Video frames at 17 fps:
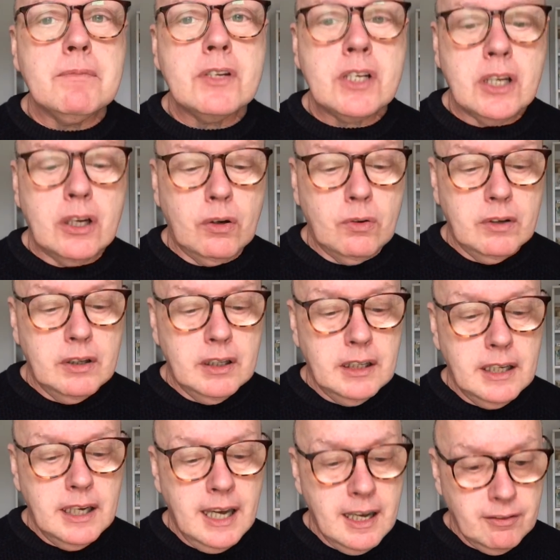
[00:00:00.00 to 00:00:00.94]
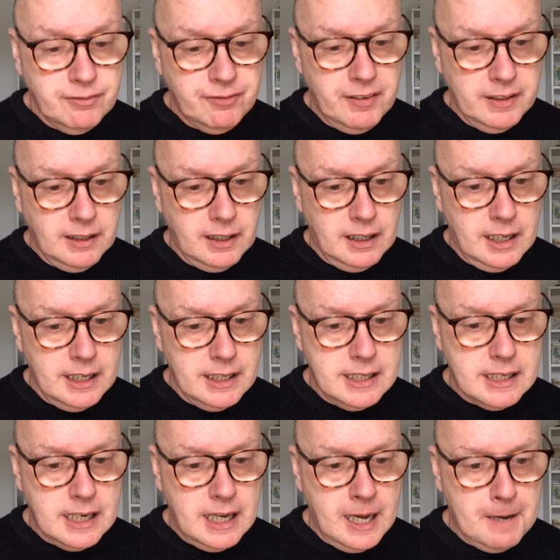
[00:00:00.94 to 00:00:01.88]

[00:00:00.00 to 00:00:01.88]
So have fun, guys.